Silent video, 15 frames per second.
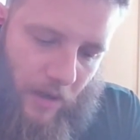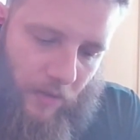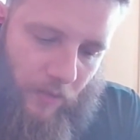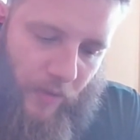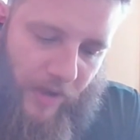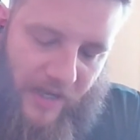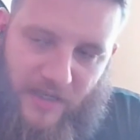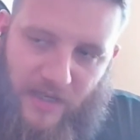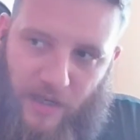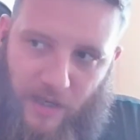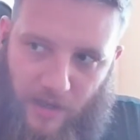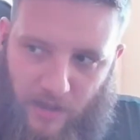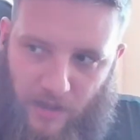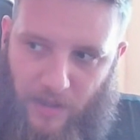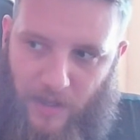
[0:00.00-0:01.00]
reading
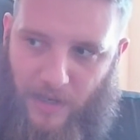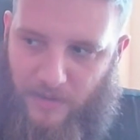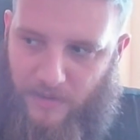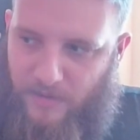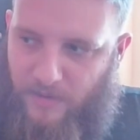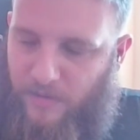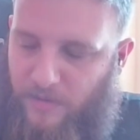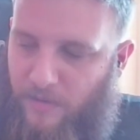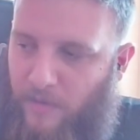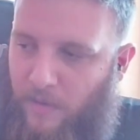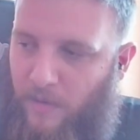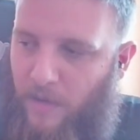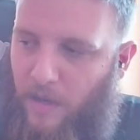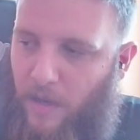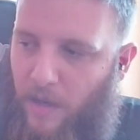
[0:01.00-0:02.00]
in class
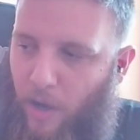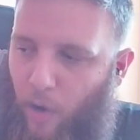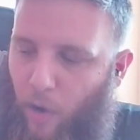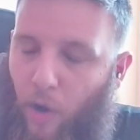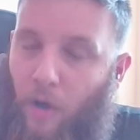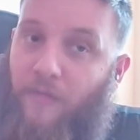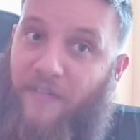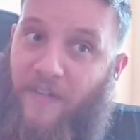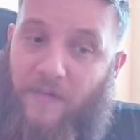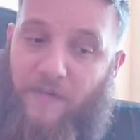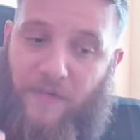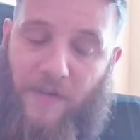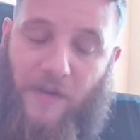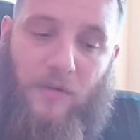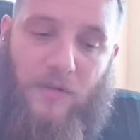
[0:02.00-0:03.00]
often
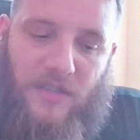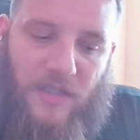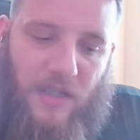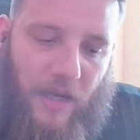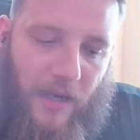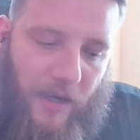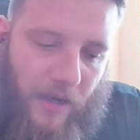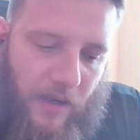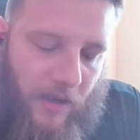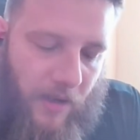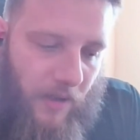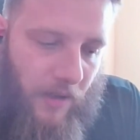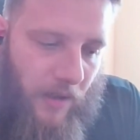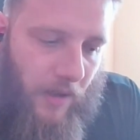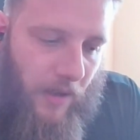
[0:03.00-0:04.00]
feels
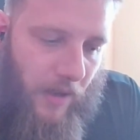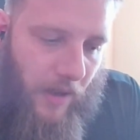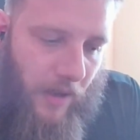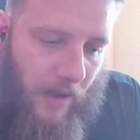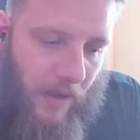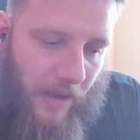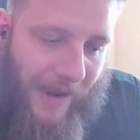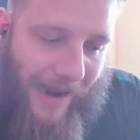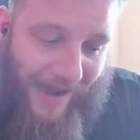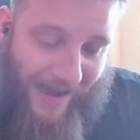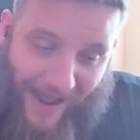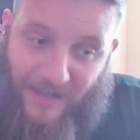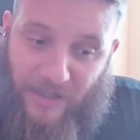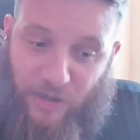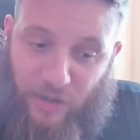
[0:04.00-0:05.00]
like an
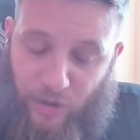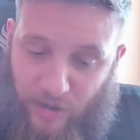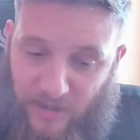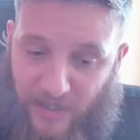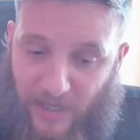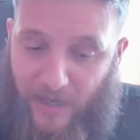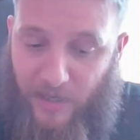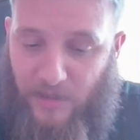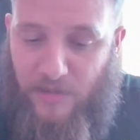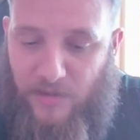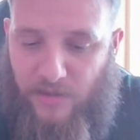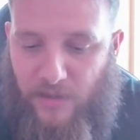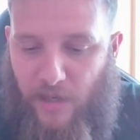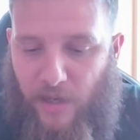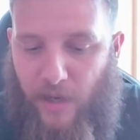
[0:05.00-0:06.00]

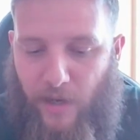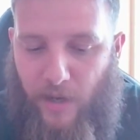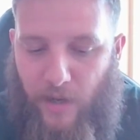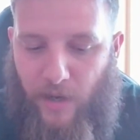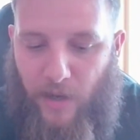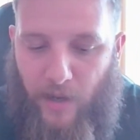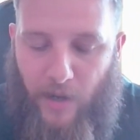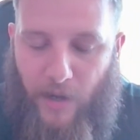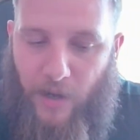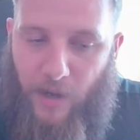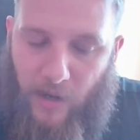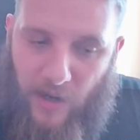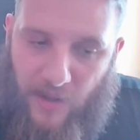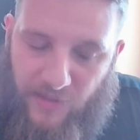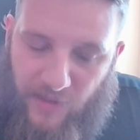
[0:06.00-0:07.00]
exercise,
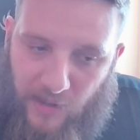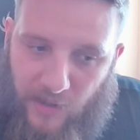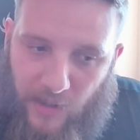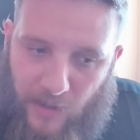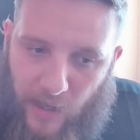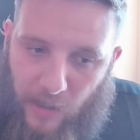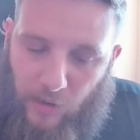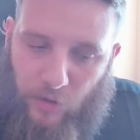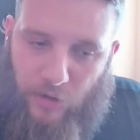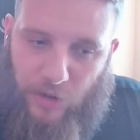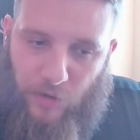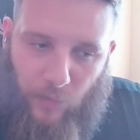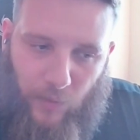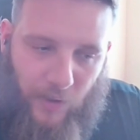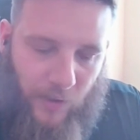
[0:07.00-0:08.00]
and I think the
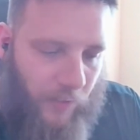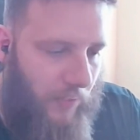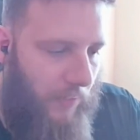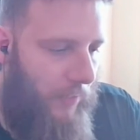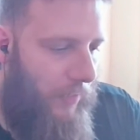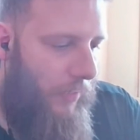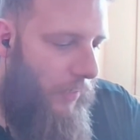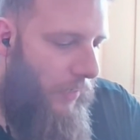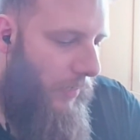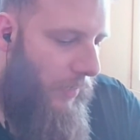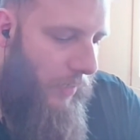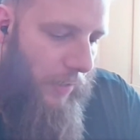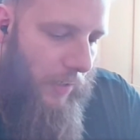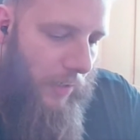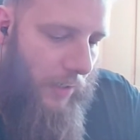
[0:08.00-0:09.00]
analogy with
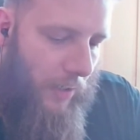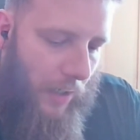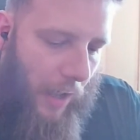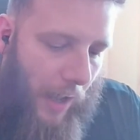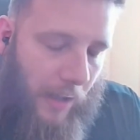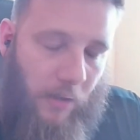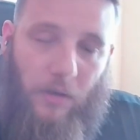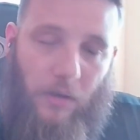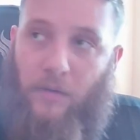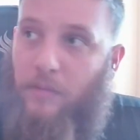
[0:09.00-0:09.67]
an